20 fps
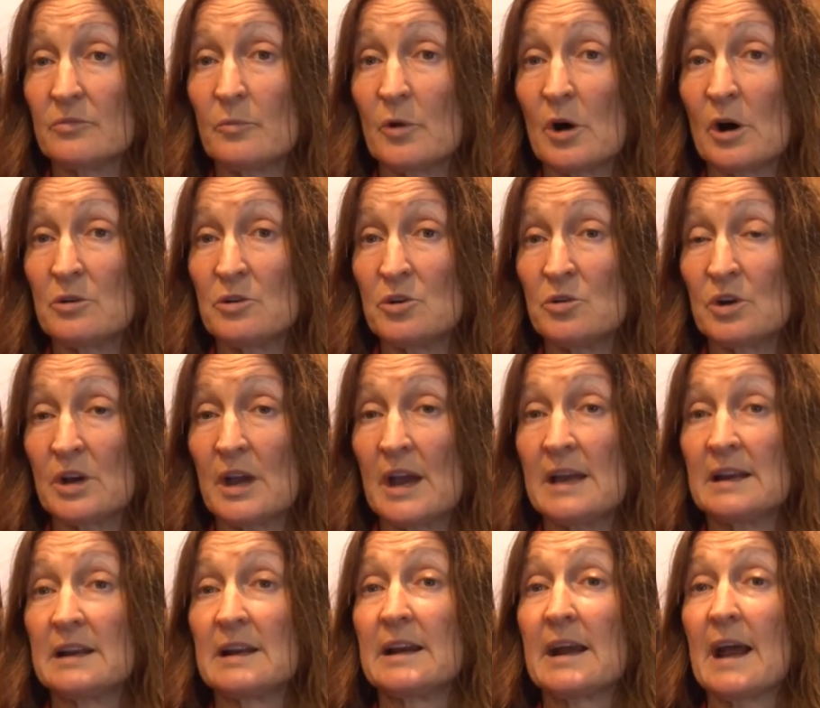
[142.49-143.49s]
While you
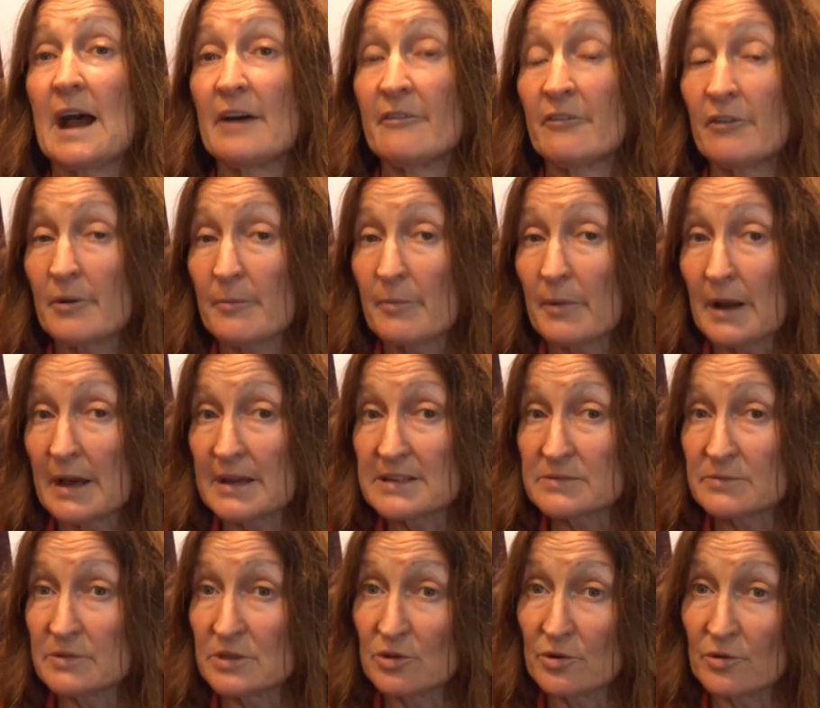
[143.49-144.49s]
can cover a
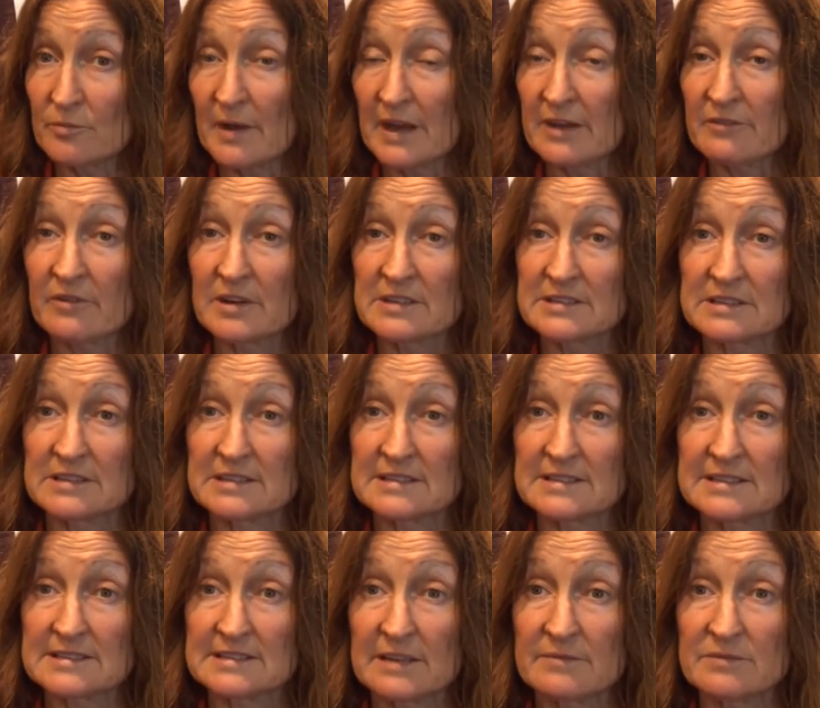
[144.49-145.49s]
place with your main
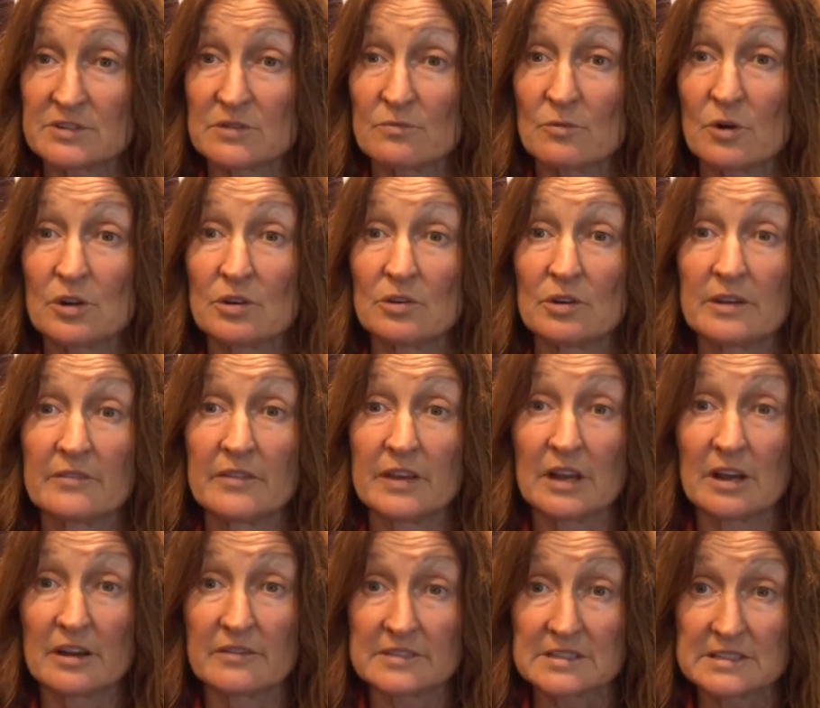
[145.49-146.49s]
residence exemption while you're
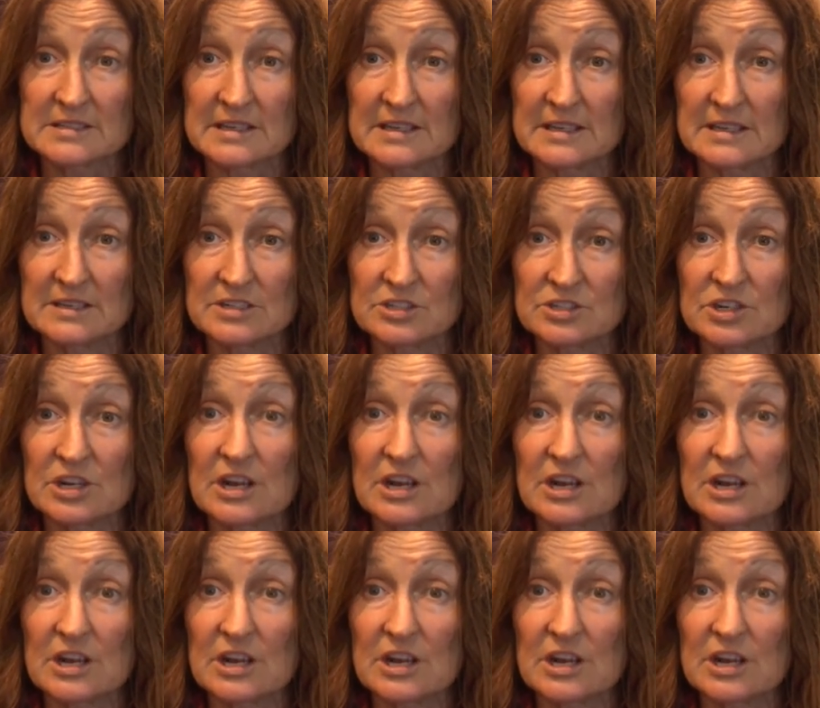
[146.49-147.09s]
living overseas,